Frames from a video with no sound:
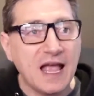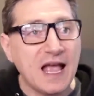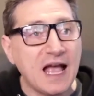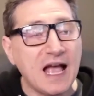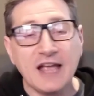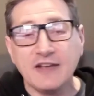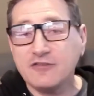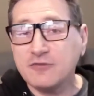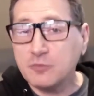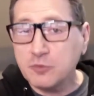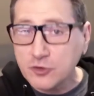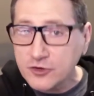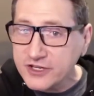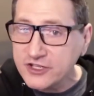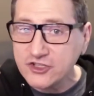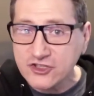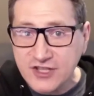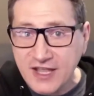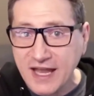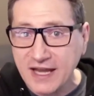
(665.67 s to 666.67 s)
I've
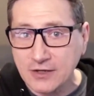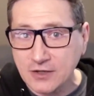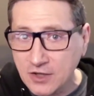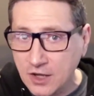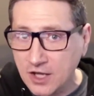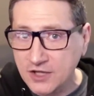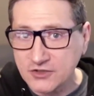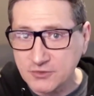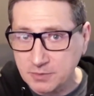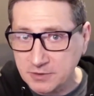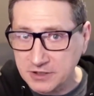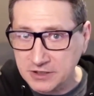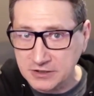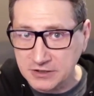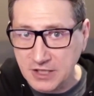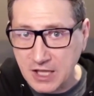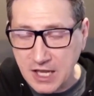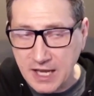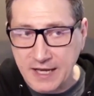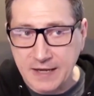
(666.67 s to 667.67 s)
preached that gospel a
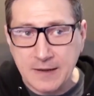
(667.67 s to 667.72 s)
lot.